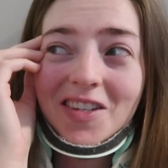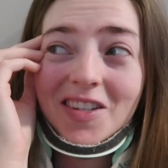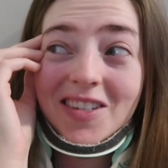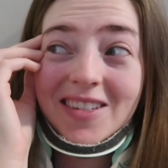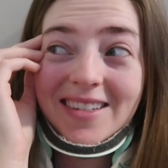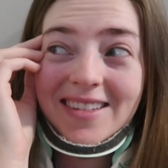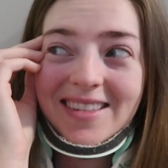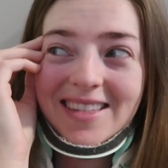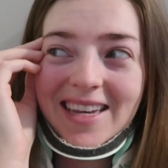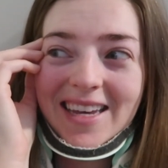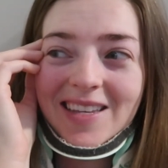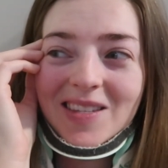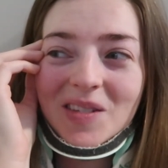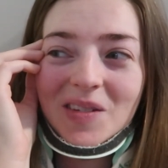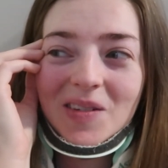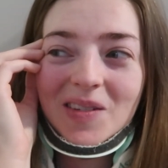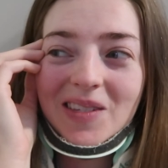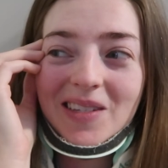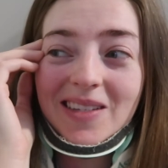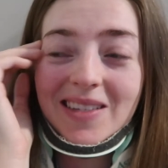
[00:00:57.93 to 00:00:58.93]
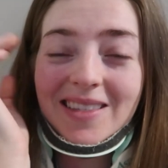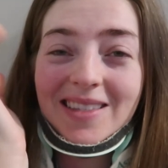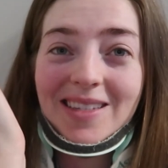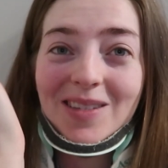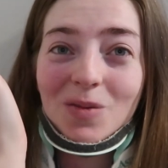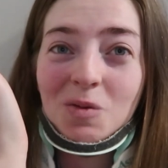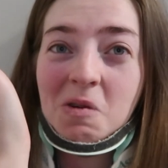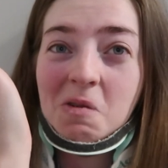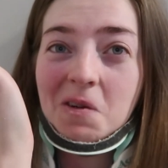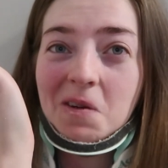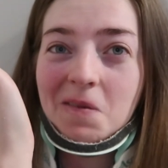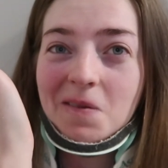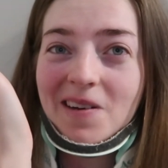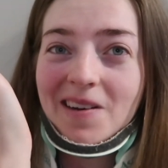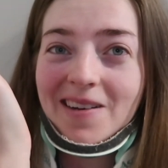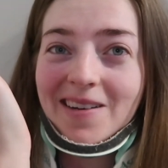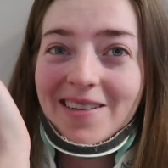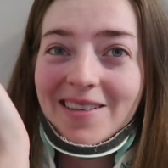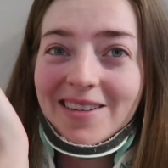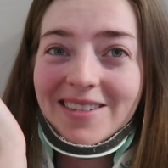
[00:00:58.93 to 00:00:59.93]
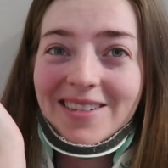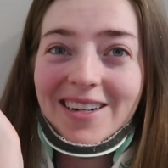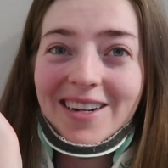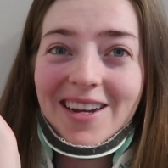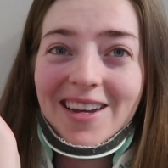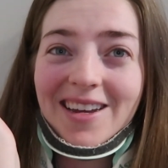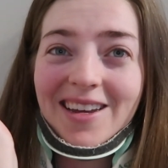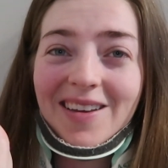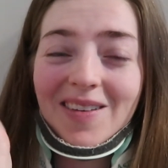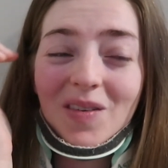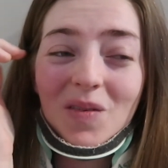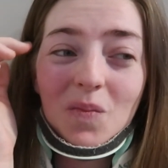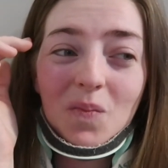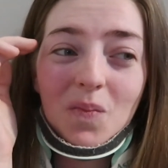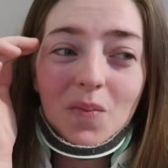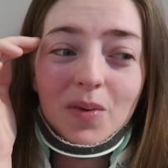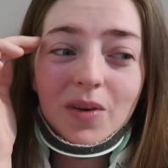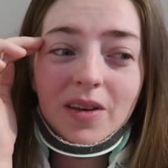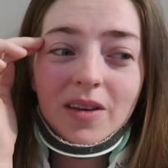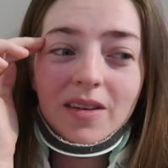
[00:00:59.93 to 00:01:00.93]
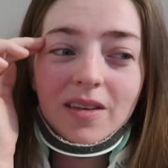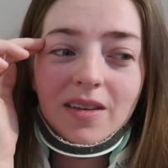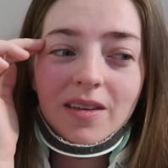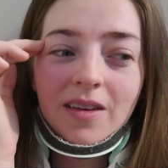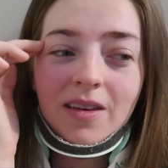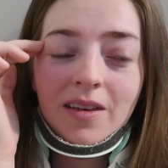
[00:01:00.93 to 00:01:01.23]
good test results is what we want, right? But